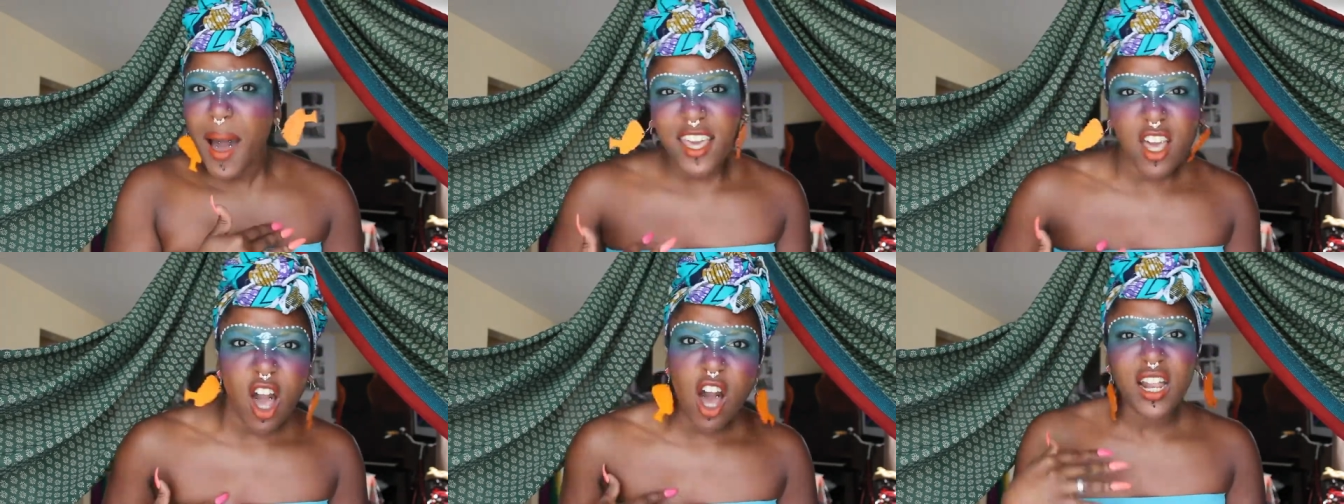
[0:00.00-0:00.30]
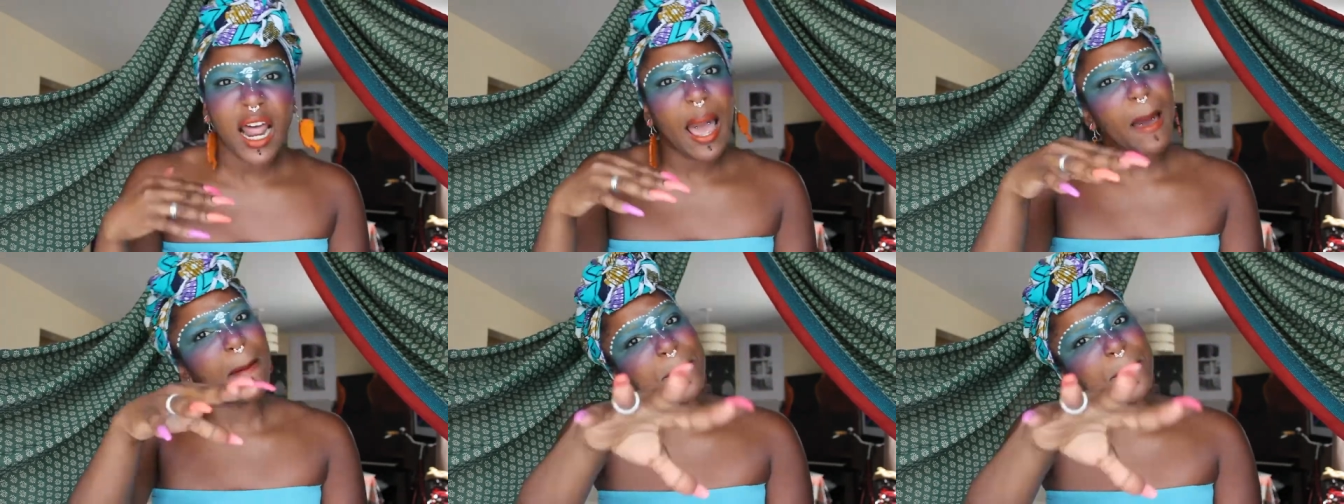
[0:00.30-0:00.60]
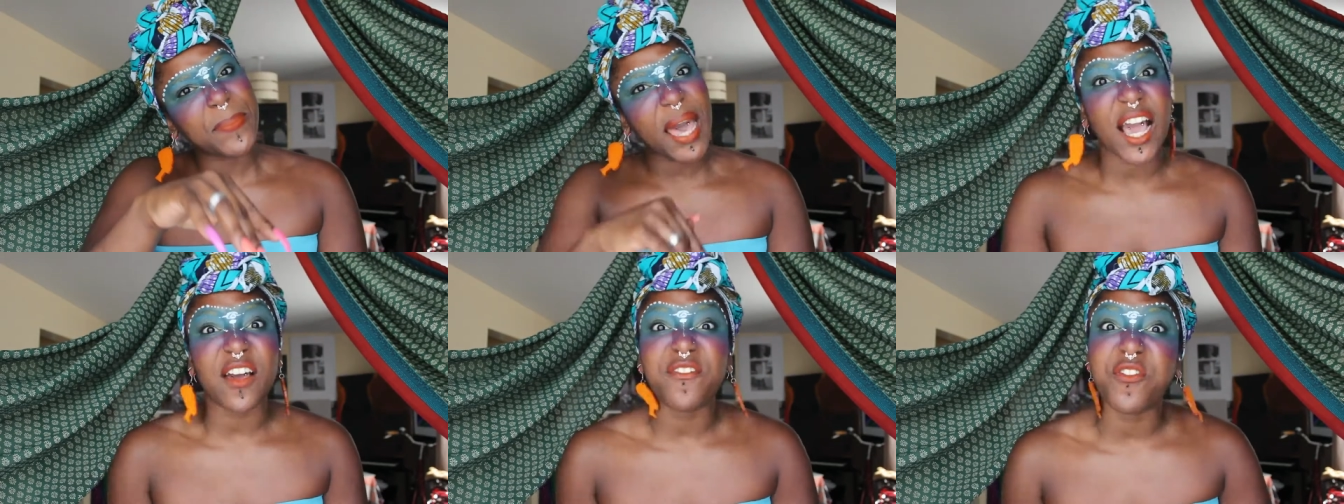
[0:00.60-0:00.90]
my yard
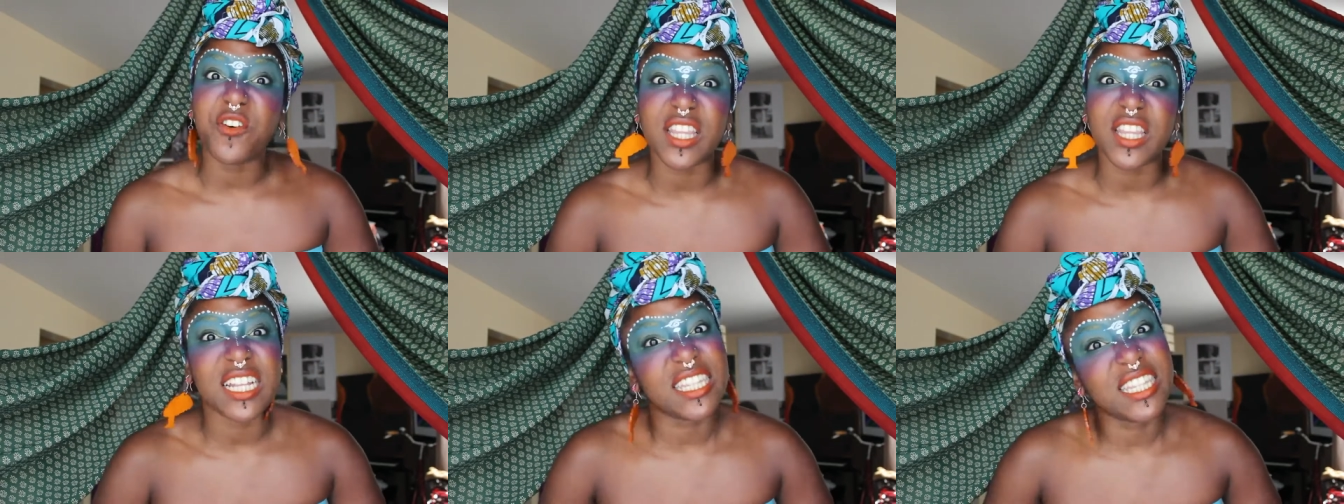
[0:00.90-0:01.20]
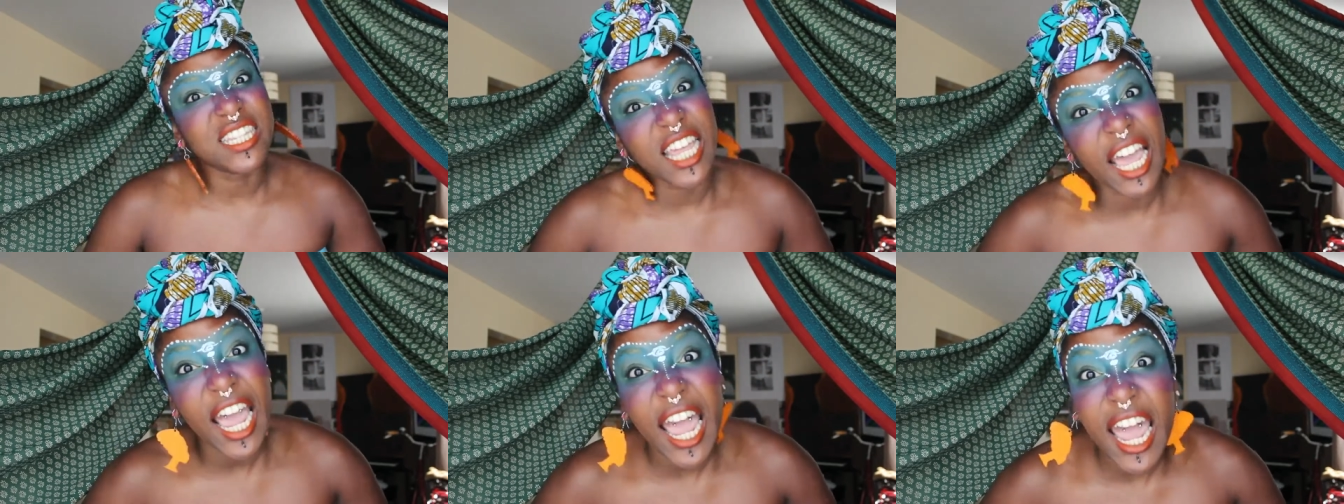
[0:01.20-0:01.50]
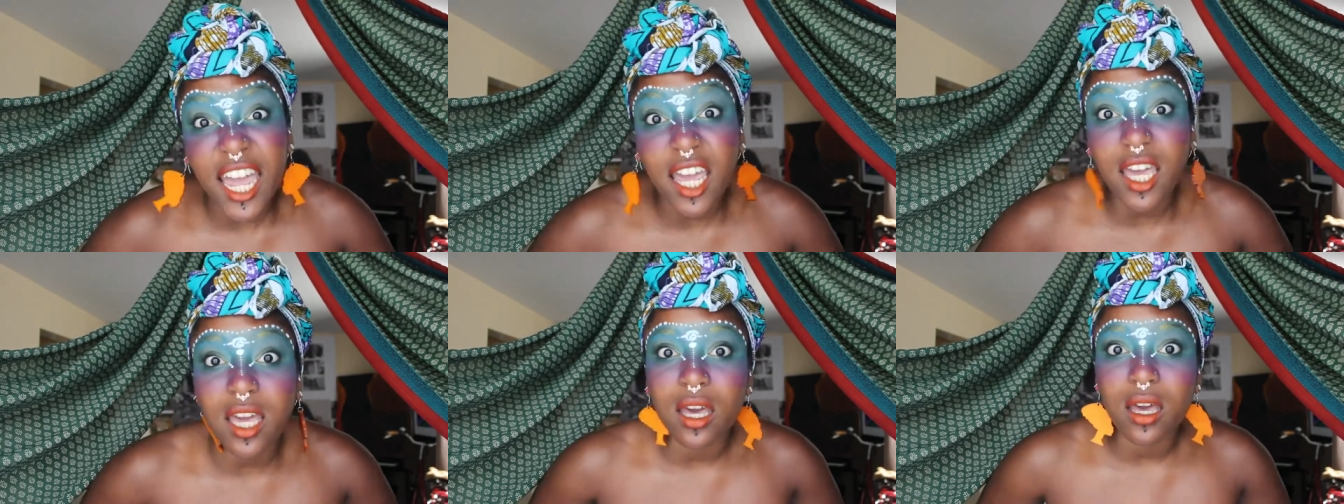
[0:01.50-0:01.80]
and beg for the
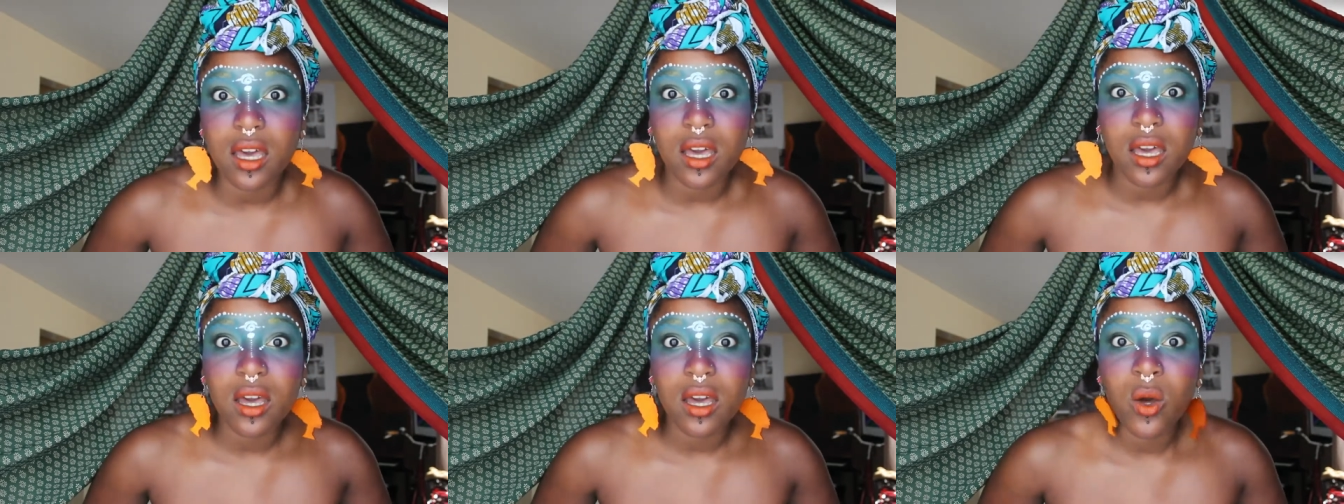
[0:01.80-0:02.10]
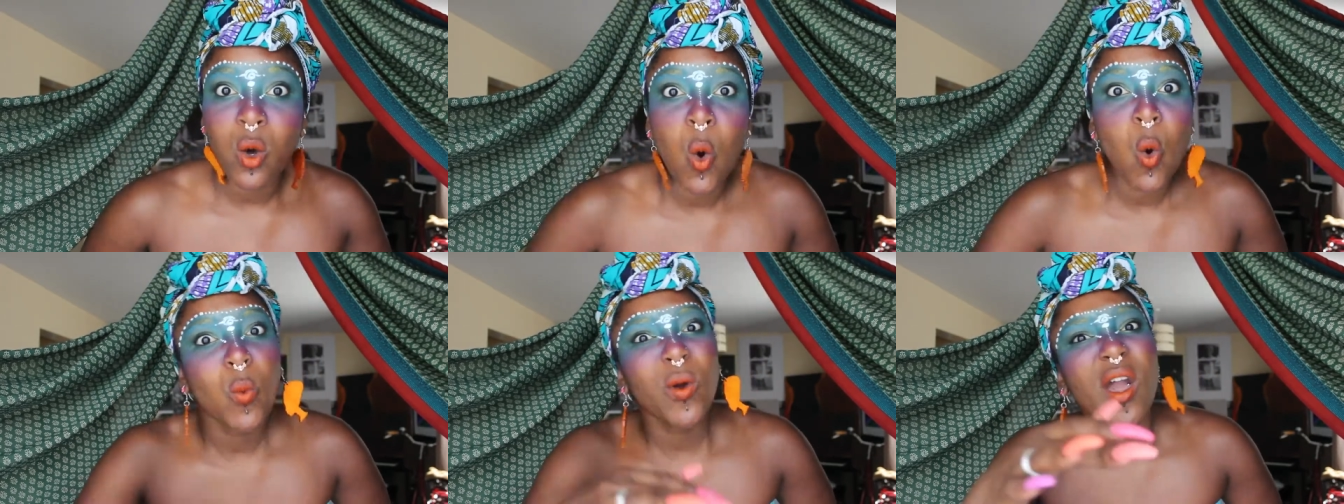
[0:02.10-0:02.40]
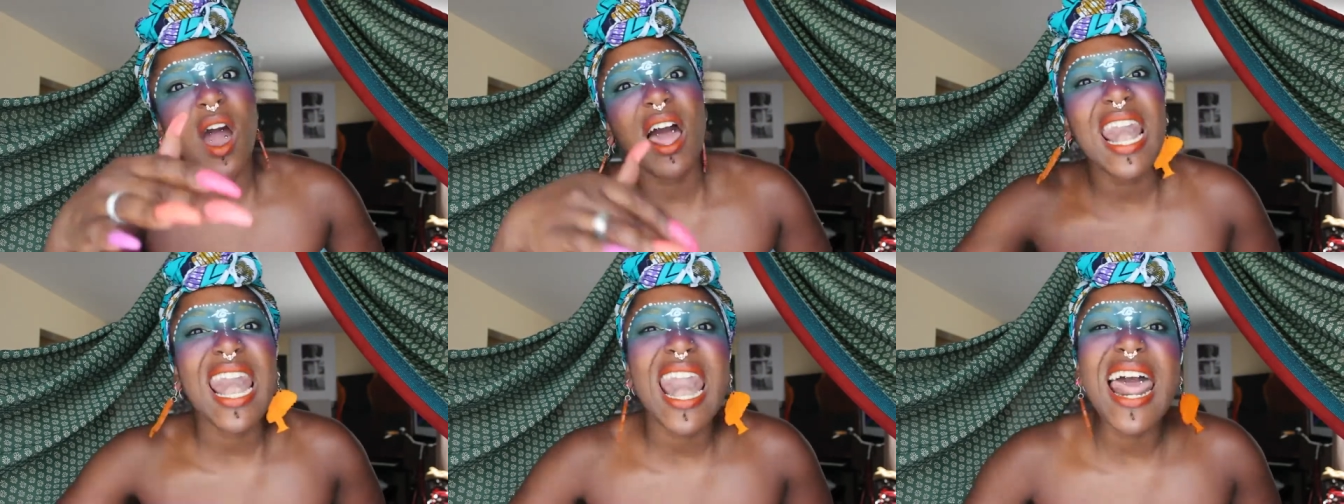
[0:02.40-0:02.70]
dick.
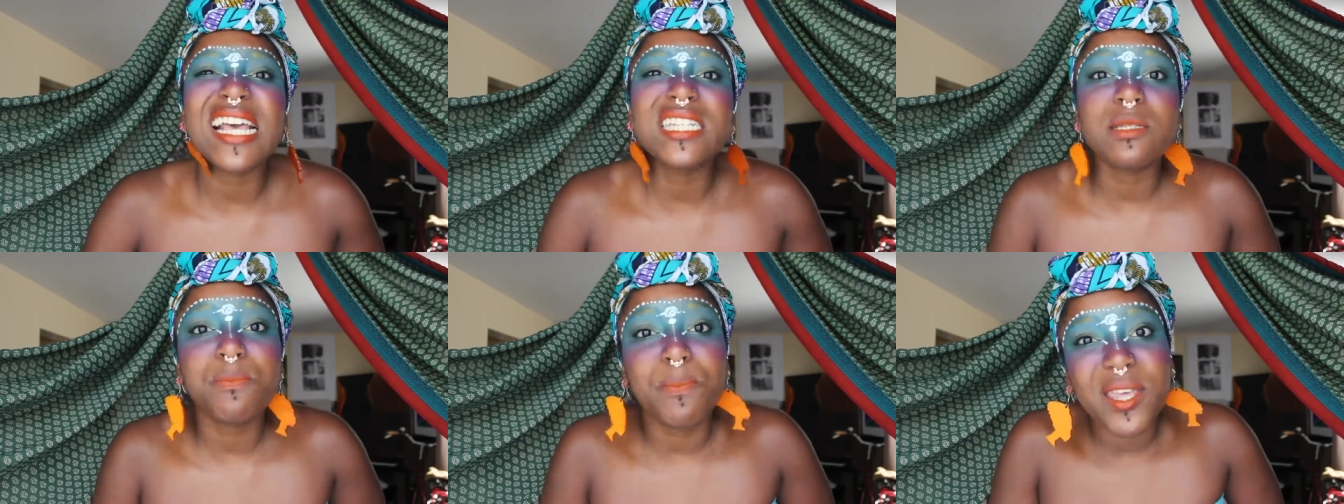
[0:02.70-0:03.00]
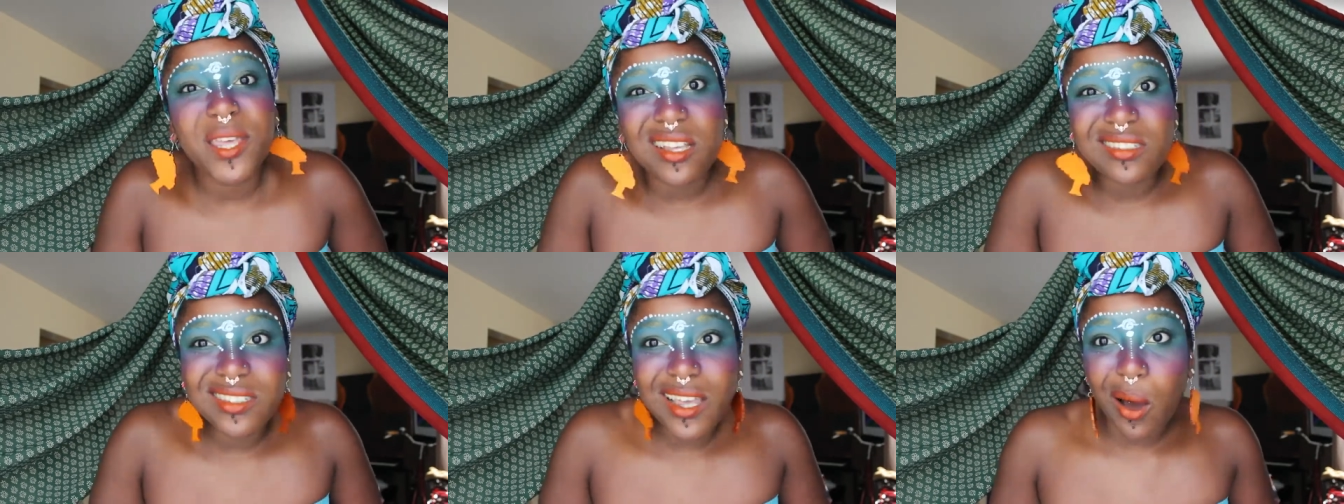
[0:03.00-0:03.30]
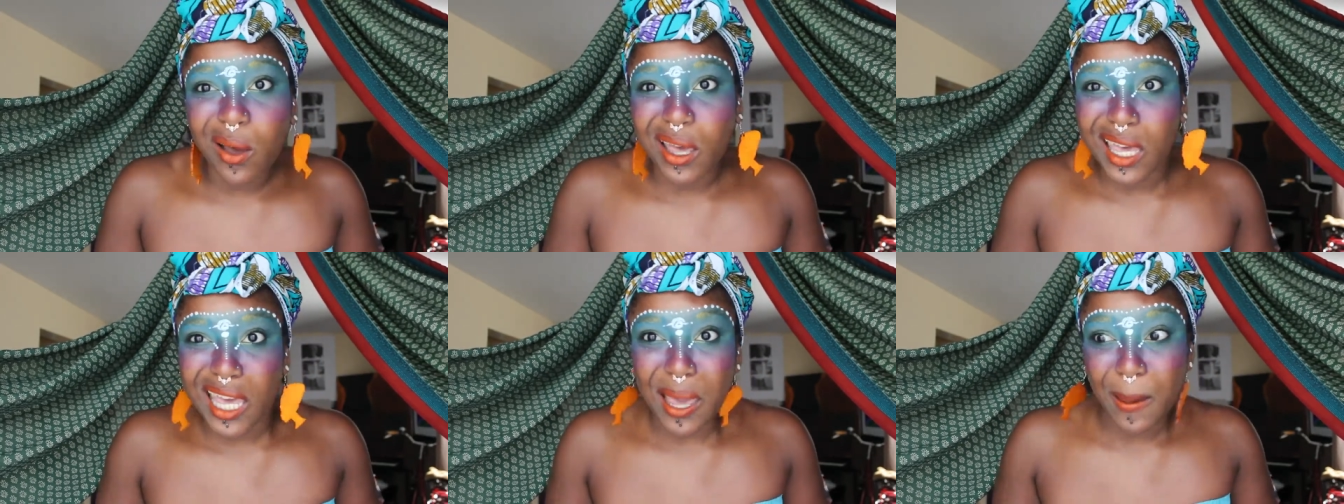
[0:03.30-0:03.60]
We are lesbians
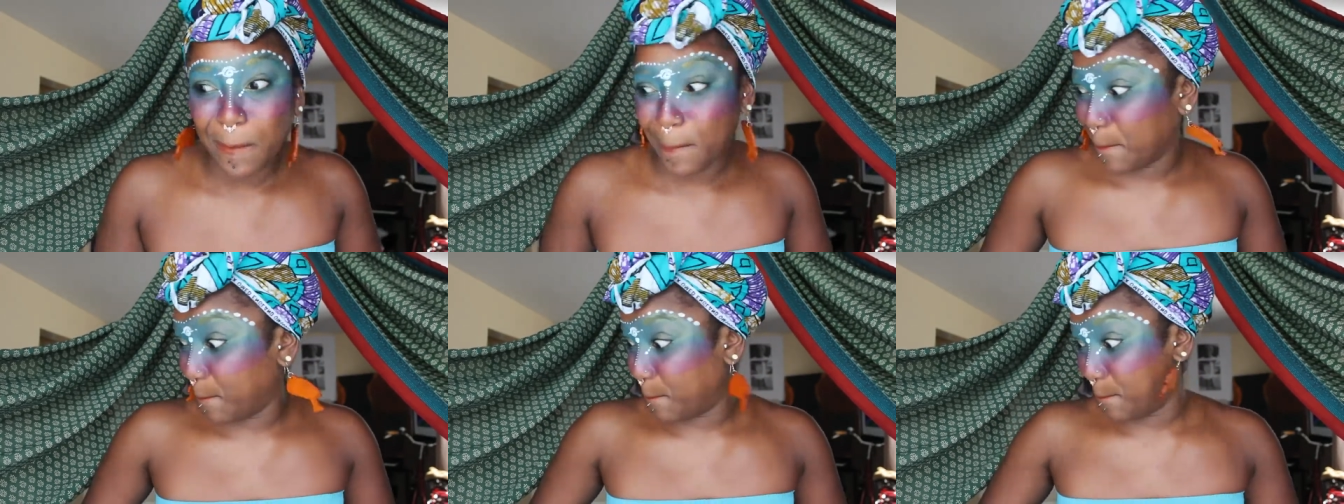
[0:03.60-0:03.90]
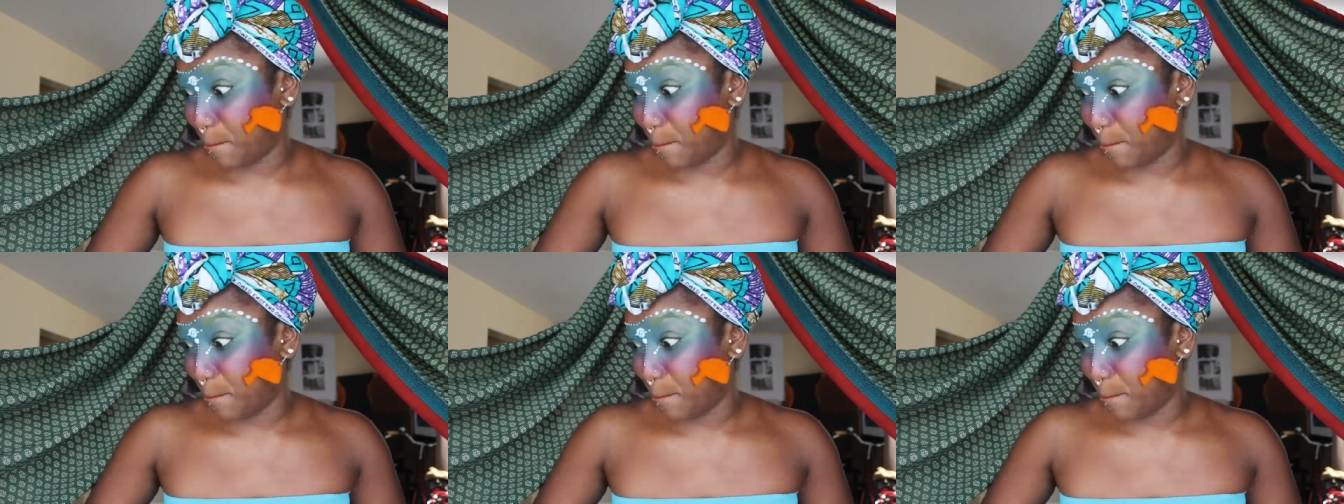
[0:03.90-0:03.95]
out here,